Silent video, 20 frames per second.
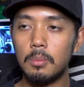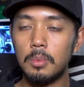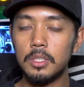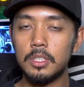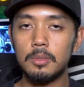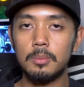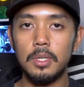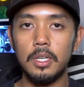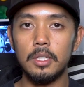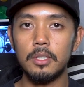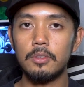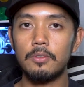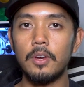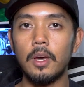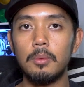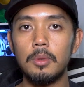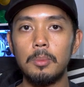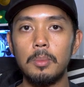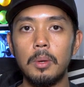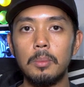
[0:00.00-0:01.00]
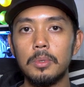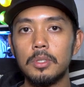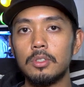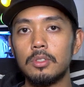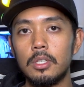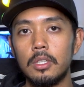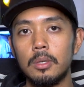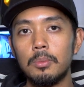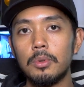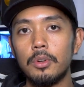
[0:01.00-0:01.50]
bunch of my other family members
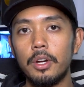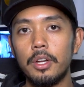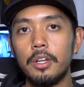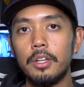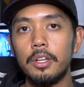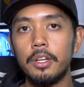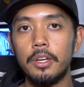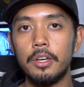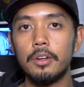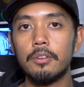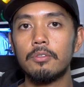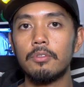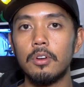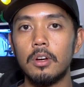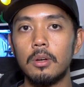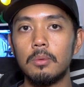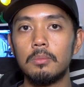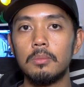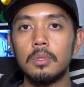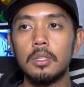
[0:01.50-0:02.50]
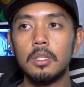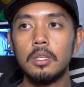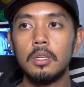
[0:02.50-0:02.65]
immigrated here from